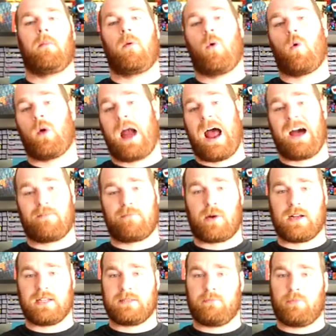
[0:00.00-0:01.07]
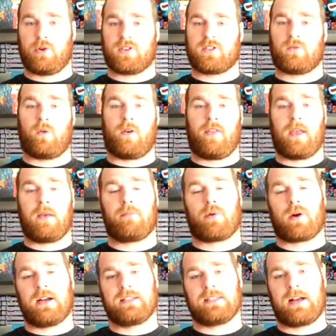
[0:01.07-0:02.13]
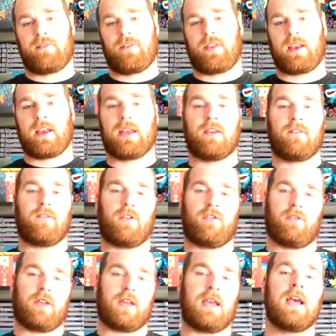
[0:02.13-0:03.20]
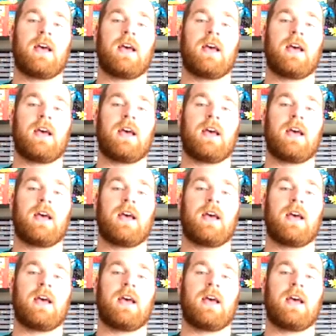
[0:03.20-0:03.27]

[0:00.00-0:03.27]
or half-price books, where they price everything individually,